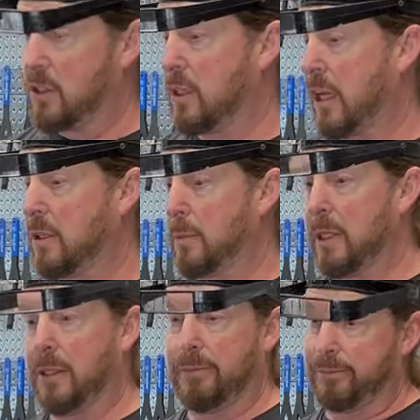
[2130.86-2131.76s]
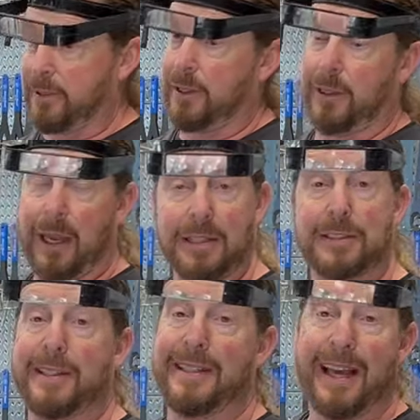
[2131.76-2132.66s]
turned out to be
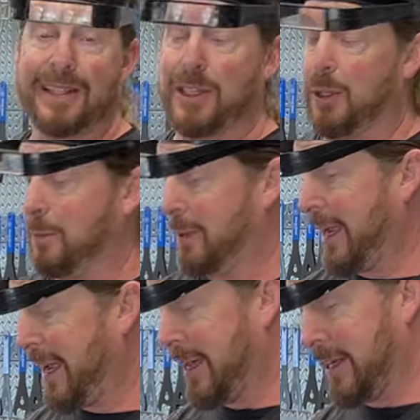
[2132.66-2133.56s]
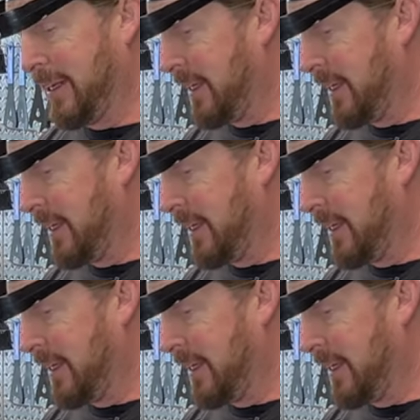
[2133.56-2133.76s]
actually not too bad.